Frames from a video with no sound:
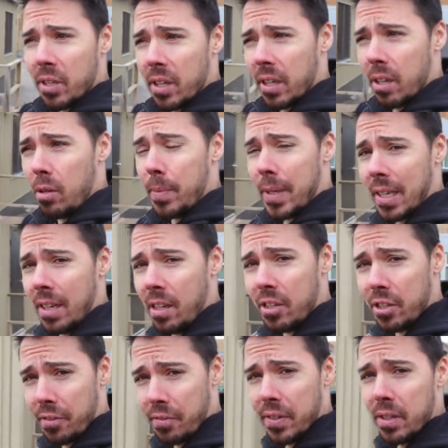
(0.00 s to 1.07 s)
you're like, oh my
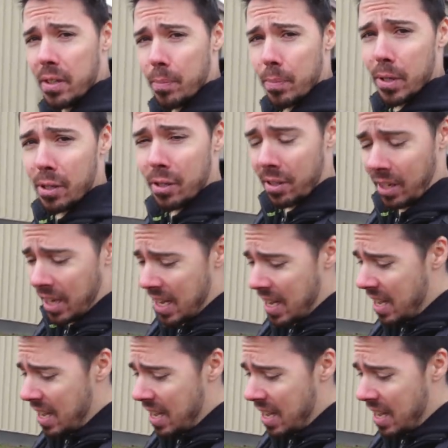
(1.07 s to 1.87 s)
God, you feel the burn.